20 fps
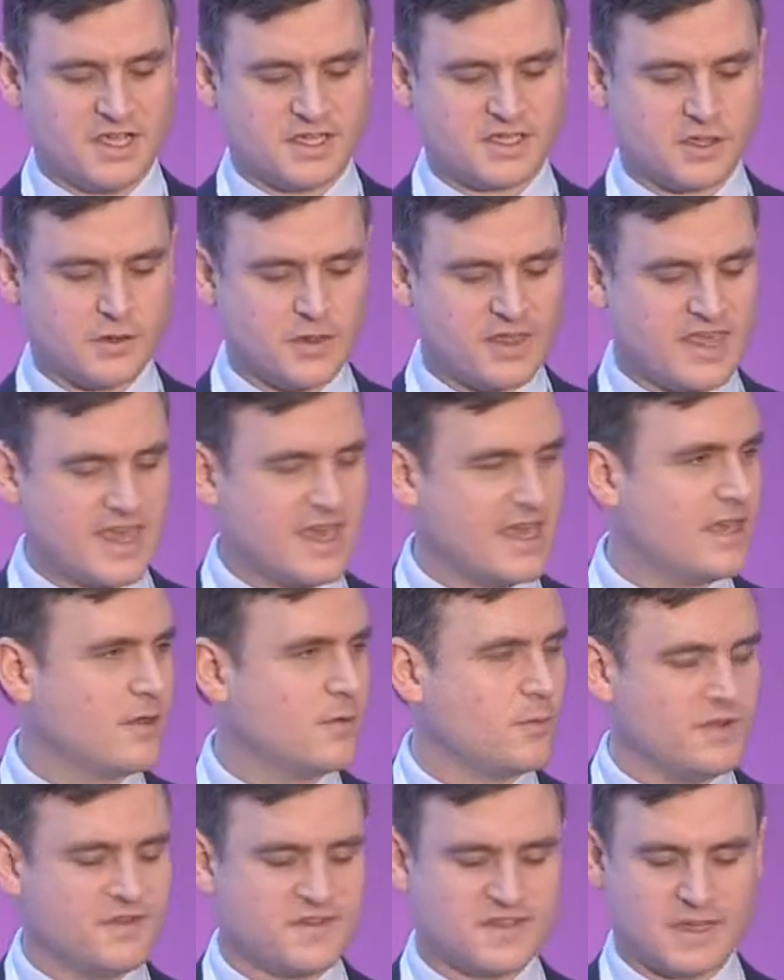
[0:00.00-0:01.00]
So there,
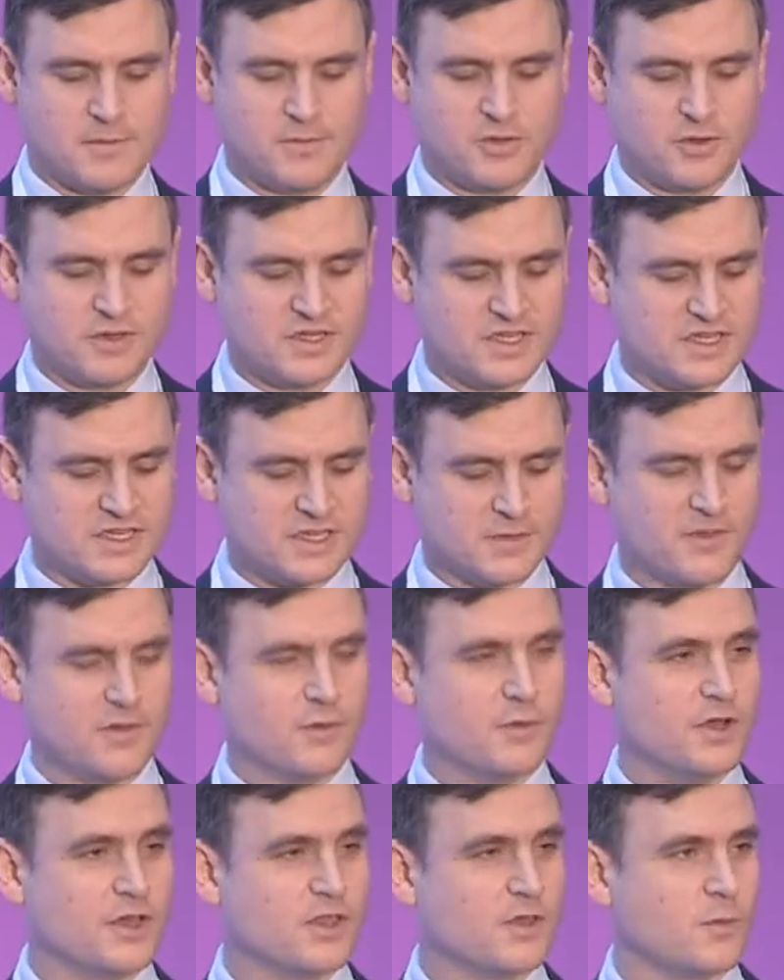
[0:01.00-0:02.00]
we've signposted some of
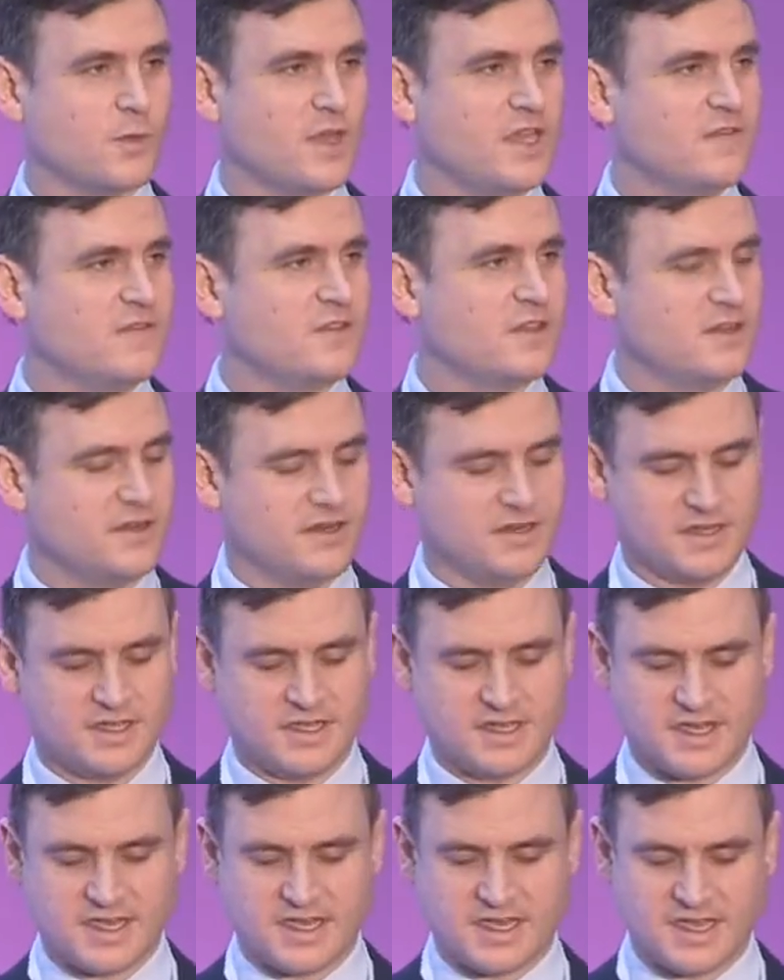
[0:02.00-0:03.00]
the work that we've done
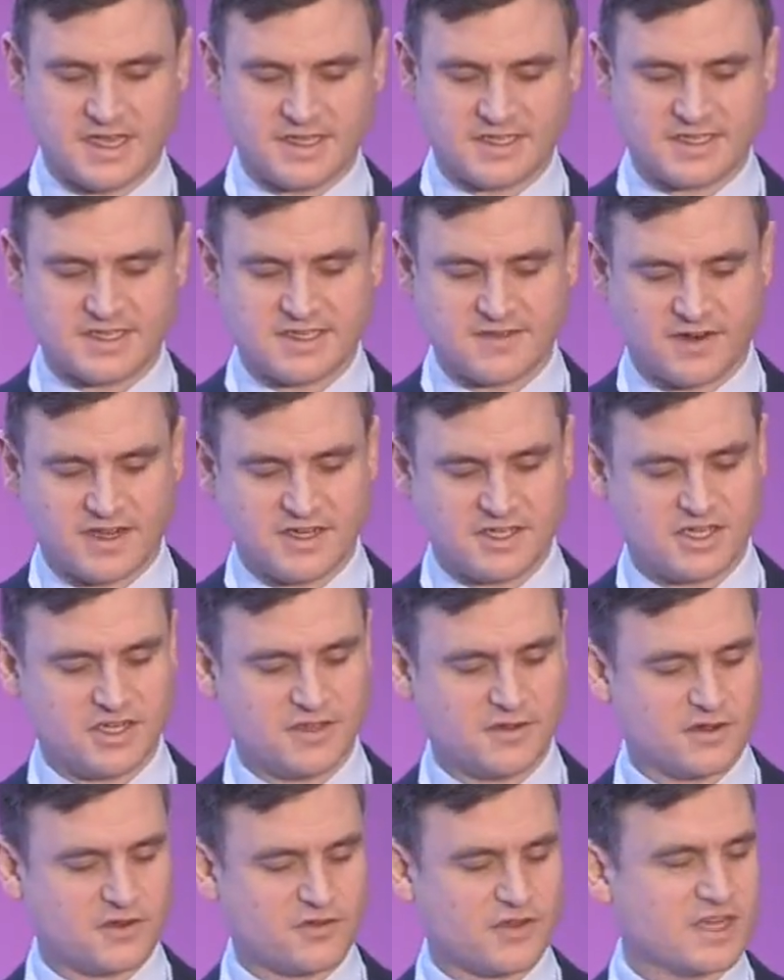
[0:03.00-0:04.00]
as the Civil
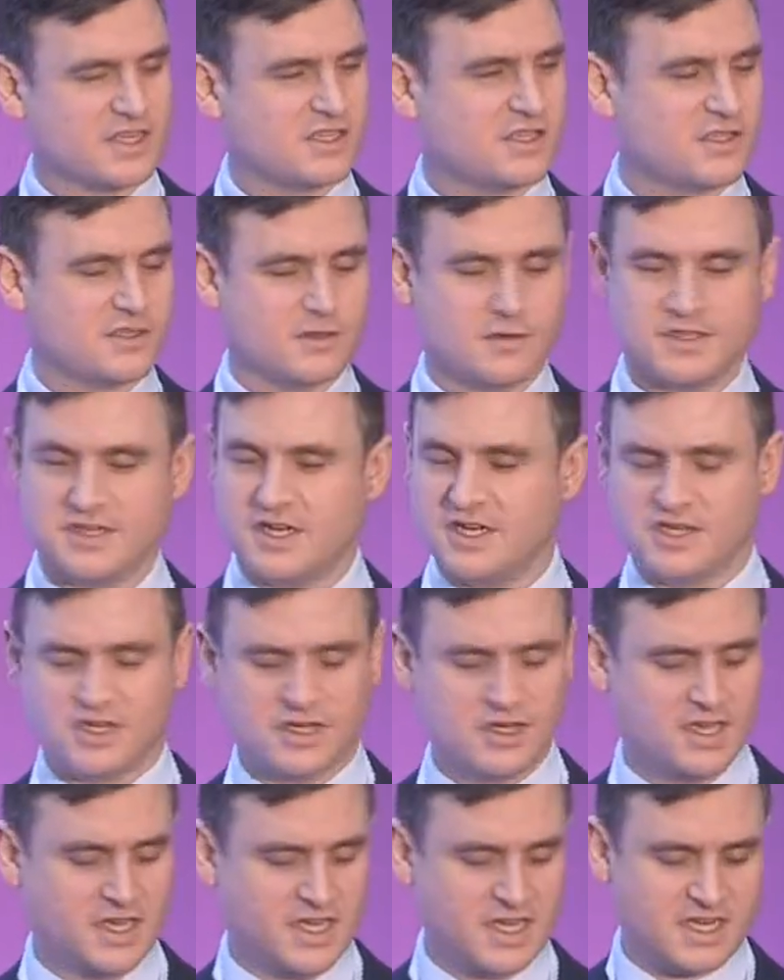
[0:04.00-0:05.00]
Engineering Contractors
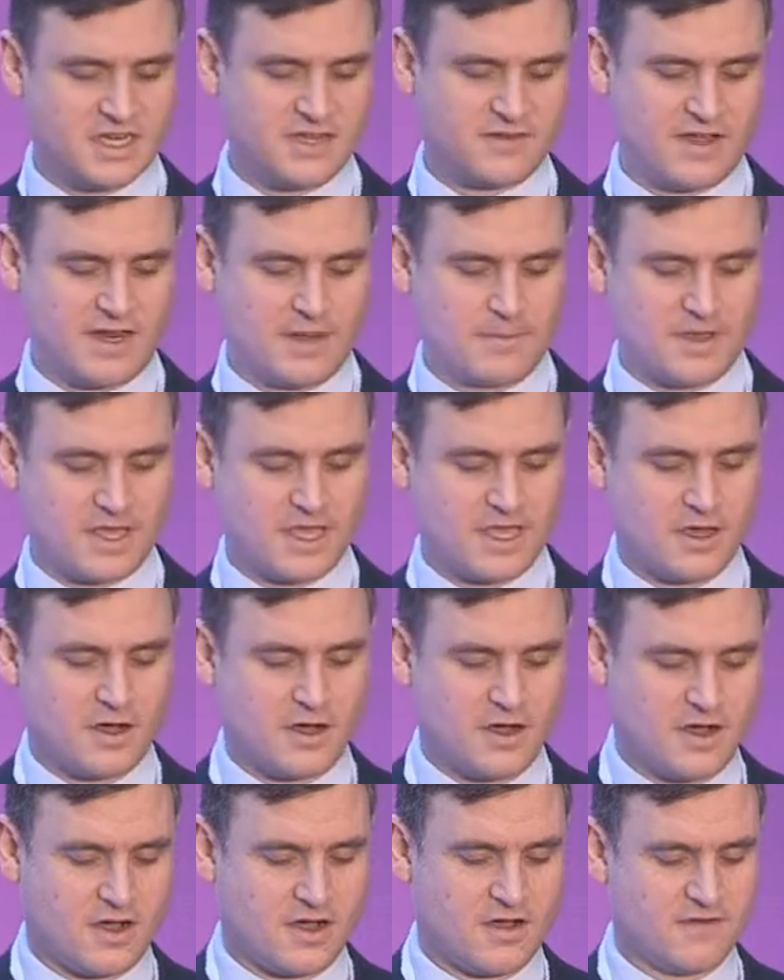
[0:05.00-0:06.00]
Association, developing
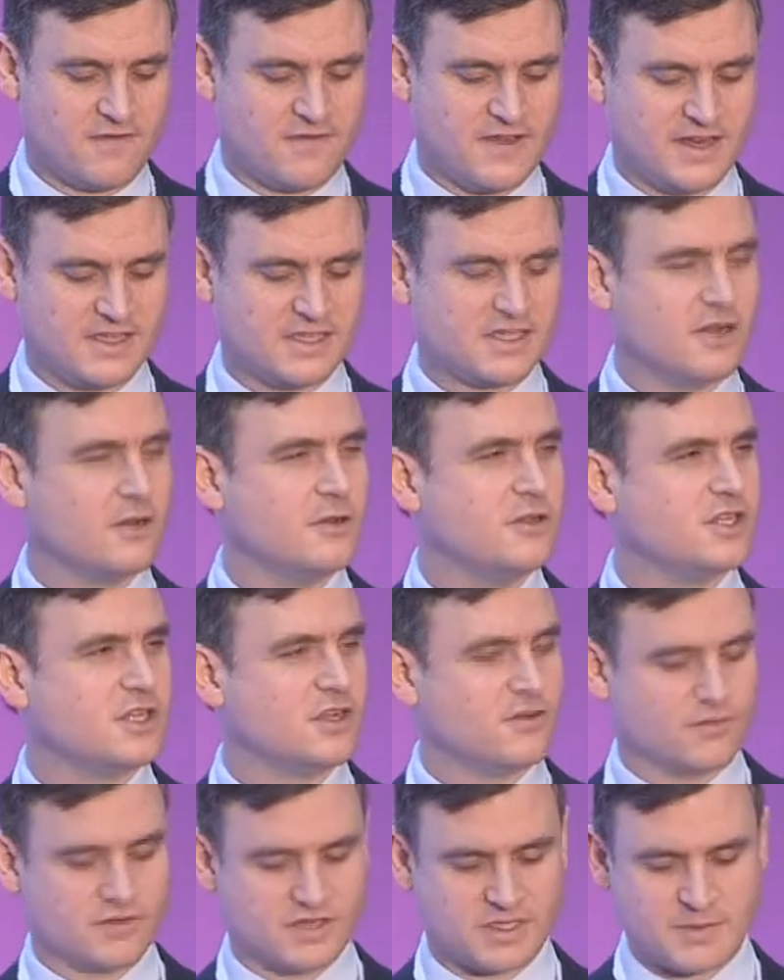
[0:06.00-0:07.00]
our Fairness,
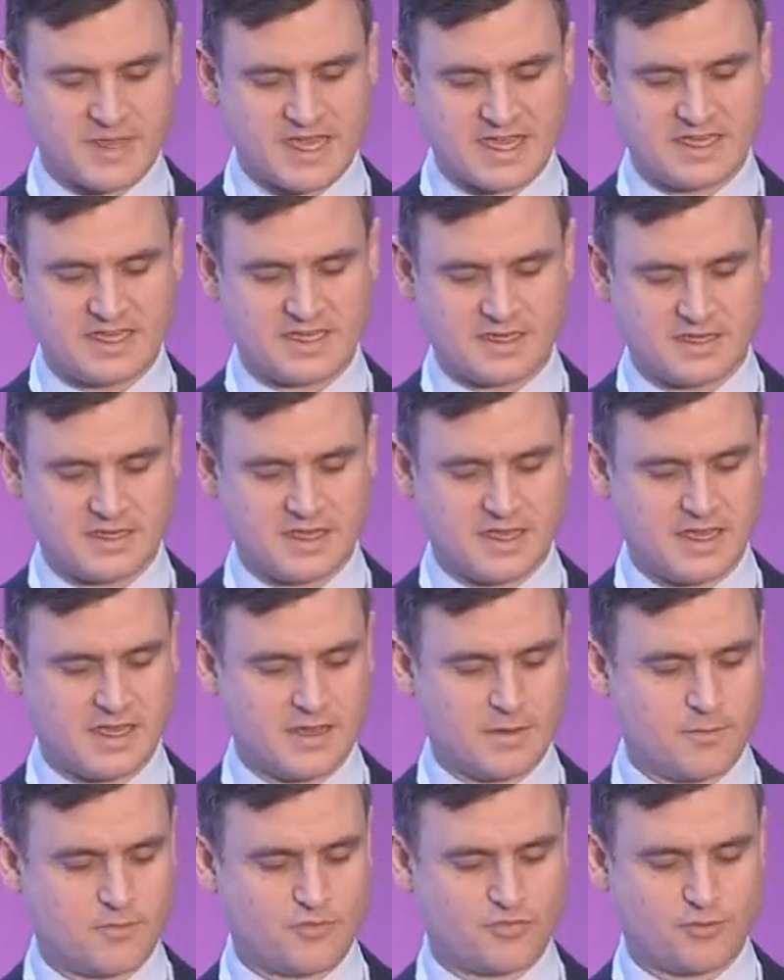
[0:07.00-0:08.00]
Inclusion and Respect
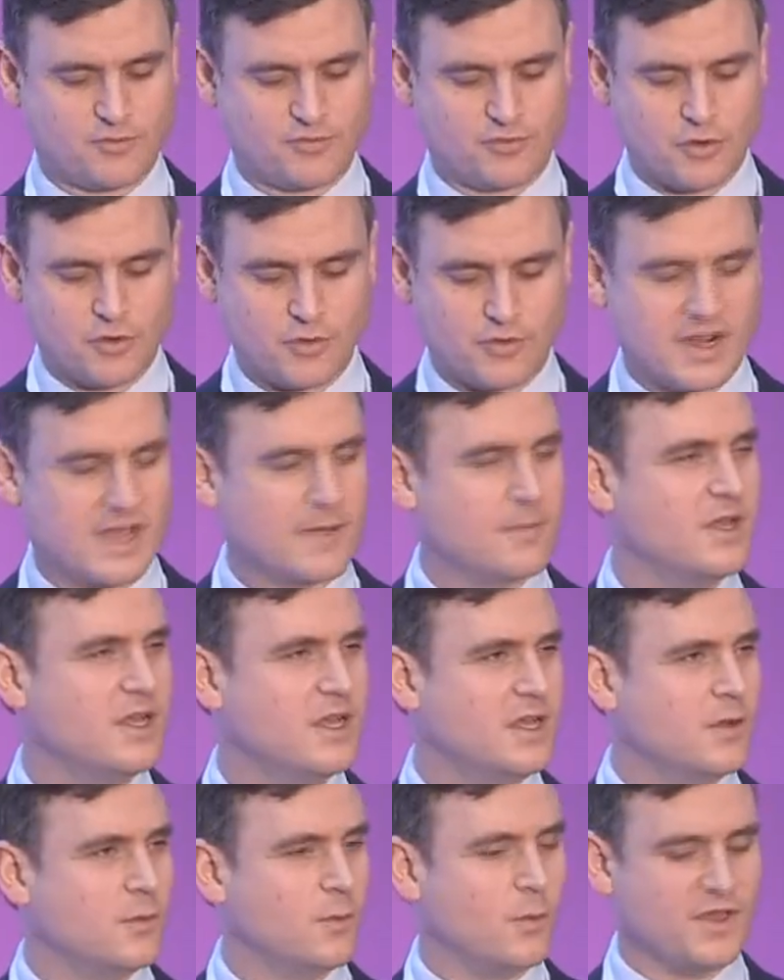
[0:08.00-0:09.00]
programme
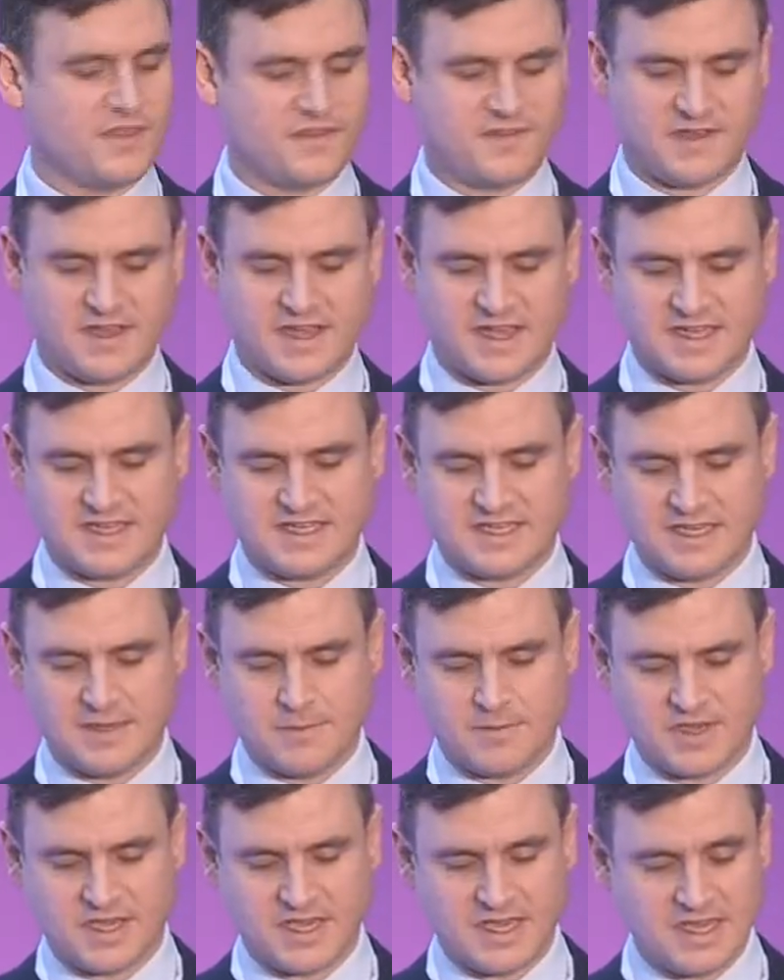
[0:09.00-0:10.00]
with
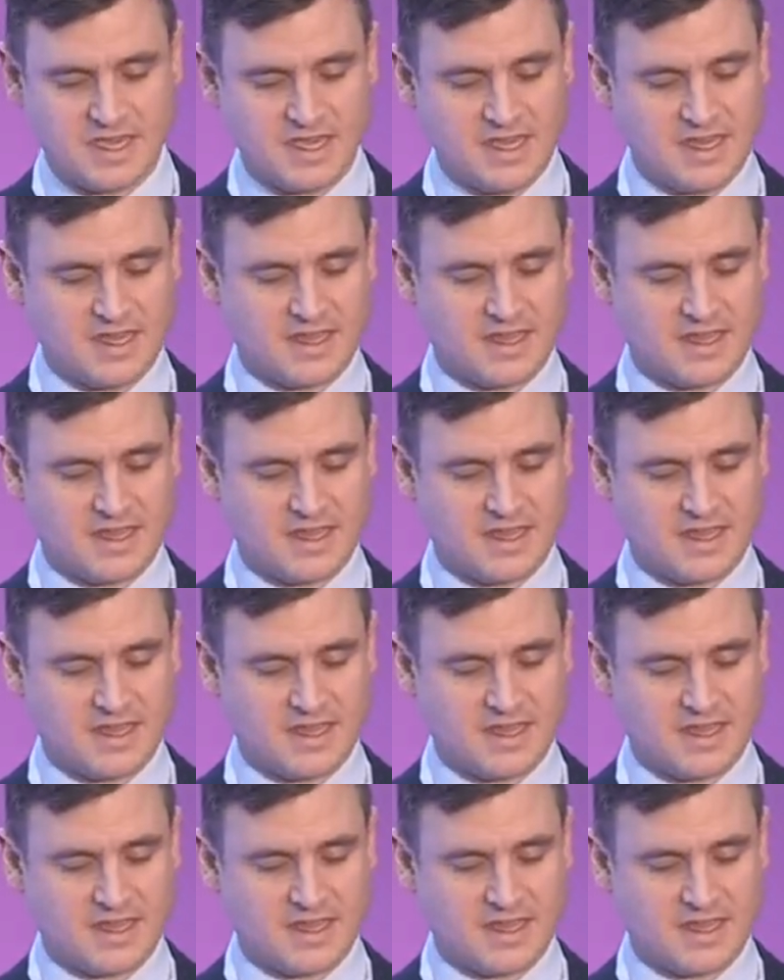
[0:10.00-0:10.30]
CITB.